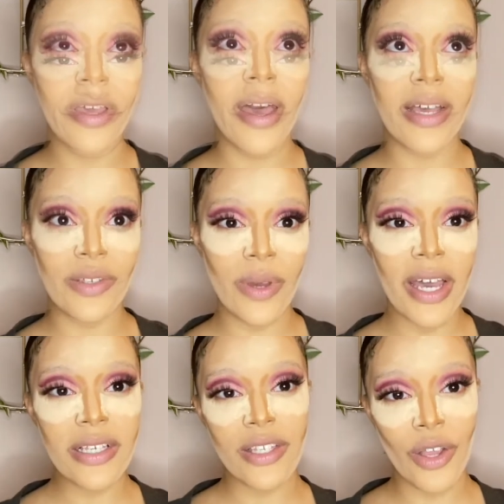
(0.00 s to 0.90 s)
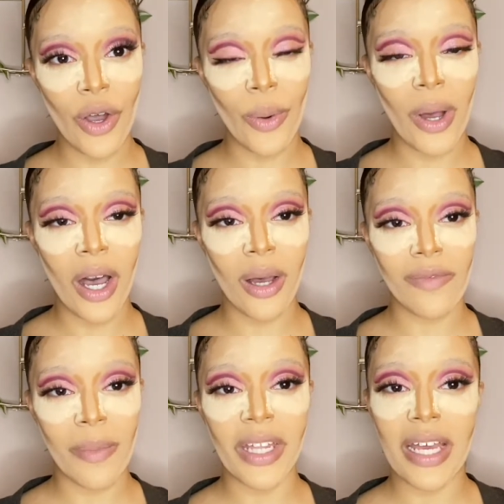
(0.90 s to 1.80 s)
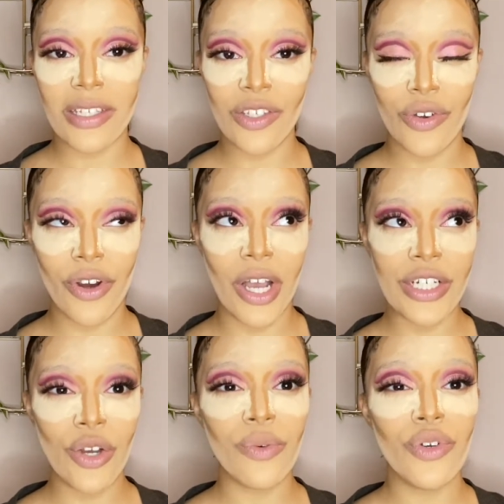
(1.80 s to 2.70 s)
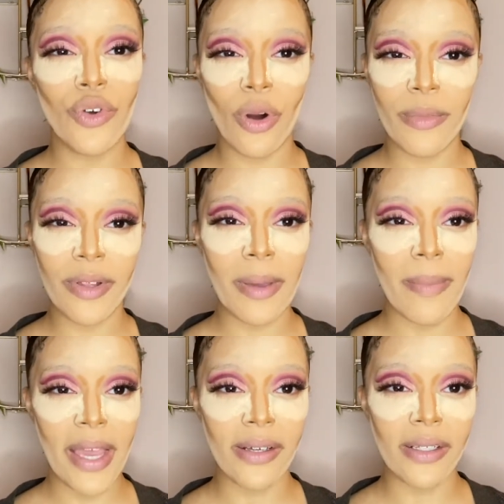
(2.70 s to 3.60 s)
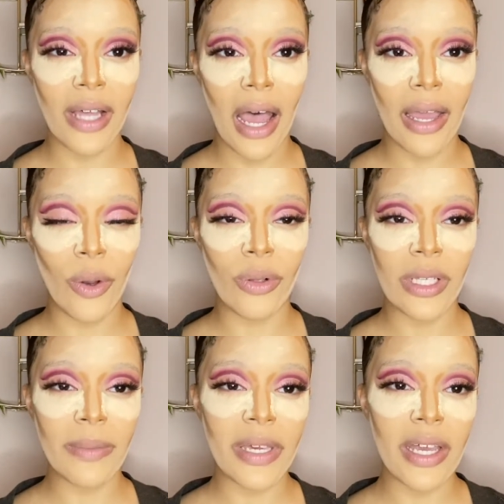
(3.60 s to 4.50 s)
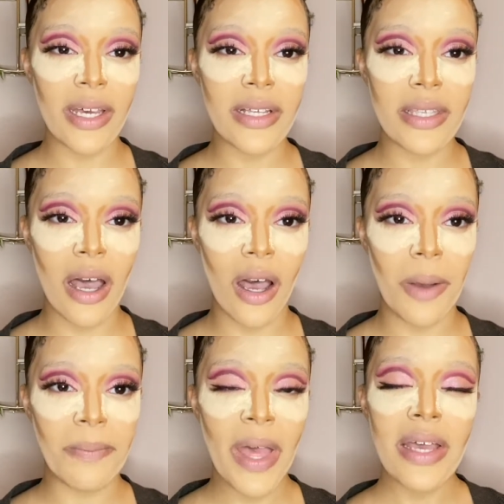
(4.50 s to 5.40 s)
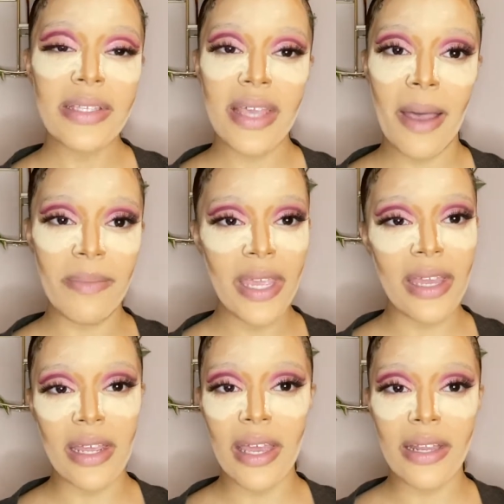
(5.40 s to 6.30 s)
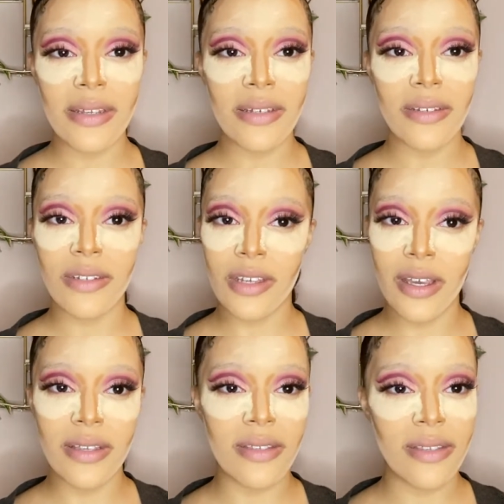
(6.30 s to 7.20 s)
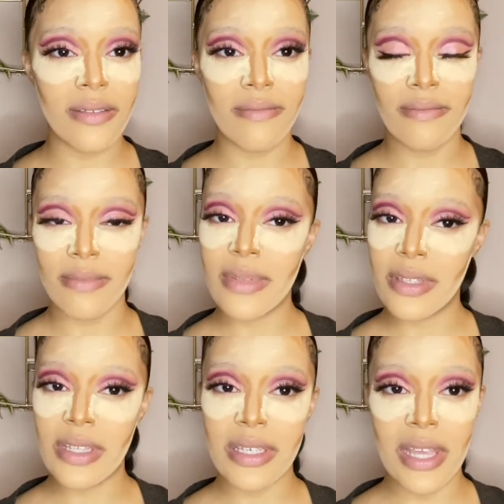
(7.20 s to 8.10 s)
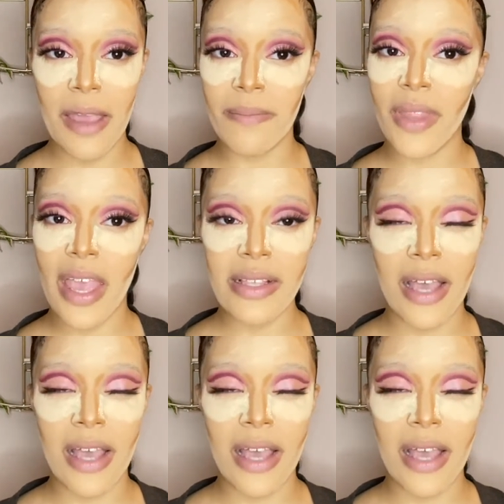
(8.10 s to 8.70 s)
As you guys know, from my last tutorial, I don't normally bake a lot, only because tapping it in does the same thing.